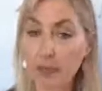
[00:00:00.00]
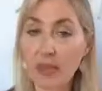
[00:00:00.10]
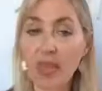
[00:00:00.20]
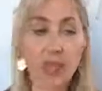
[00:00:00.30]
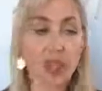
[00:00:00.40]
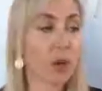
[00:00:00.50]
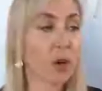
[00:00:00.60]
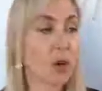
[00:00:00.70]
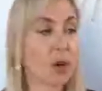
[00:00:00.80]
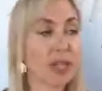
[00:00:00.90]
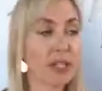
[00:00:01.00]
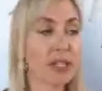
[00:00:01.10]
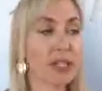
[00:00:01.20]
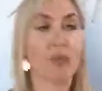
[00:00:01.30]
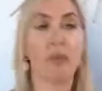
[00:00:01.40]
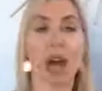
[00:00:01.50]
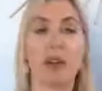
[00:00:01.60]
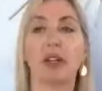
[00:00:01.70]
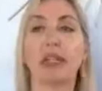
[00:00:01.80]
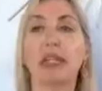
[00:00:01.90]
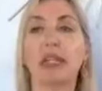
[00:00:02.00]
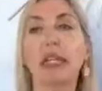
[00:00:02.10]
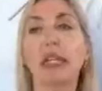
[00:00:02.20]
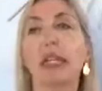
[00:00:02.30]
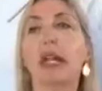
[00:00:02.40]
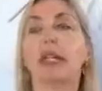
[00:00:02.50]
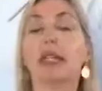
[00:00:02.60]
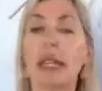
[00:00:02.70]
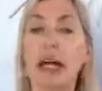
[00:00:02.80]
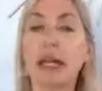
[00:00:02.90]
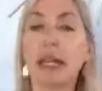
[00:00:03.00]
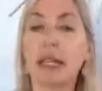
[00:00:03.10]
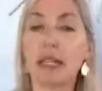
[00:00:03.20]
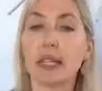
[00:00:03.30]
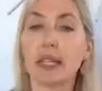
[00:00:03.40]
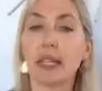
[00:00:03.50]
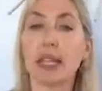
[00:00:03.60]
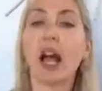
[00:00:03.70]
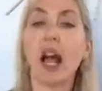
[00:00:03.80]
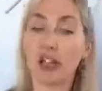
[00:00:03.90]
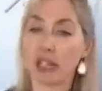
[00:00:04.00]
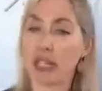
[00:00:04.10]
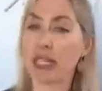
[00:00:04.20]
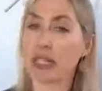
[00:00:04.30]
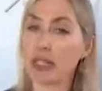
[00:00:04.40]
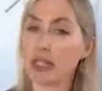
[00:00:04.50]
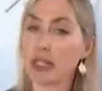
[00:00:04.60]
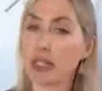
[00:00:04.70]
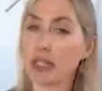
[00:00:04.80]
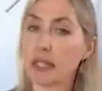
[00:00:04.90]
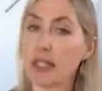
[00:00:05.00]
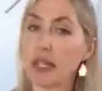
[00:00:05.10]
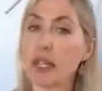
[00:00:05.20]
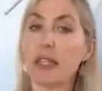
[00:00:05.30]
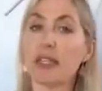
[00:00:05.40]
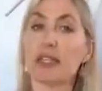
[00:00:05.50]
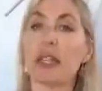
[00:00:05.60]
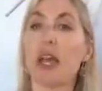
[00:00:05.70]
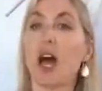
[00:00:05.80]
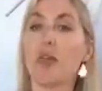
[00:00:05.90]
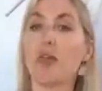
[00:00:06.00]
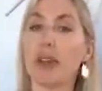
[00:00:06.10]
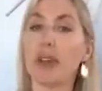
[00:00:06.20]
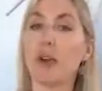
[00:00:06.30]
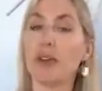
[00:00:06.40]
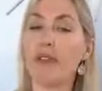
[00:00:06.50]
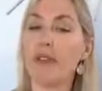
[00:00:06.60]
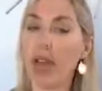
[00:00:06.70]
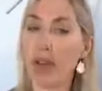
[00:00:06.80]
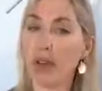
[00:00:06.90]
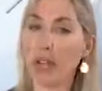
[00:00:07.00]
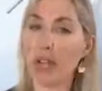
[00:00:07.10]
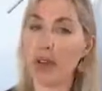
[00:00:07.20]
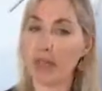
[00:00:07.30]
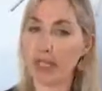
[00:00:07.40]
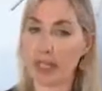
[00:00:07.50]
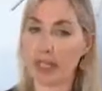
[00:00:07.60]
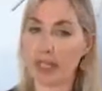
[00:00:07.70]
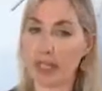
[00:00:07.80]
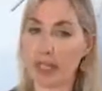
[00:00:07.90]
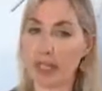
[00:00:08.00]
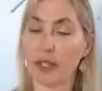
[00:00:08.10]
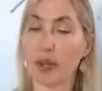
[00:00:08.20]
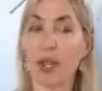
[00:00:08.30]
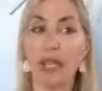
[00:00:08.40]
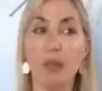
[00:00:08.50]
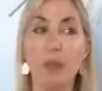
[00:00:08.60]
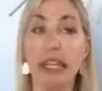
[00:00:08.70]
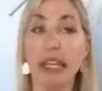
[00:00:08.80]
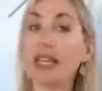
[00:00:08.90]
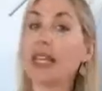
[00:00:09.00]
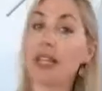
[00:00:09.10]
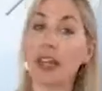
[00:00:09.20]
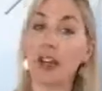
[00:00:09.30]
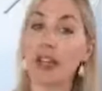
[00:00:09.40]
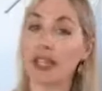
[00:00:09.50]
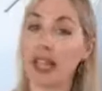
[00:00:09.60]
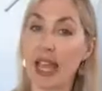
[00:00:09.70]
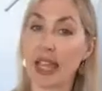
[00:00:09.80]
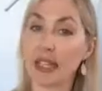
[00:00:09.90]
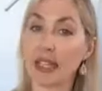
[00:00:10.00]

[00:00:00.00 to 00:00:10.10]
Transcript: So according to this model, light, consciousness, is the a priori fabric of existence. So in the beginning, there is light.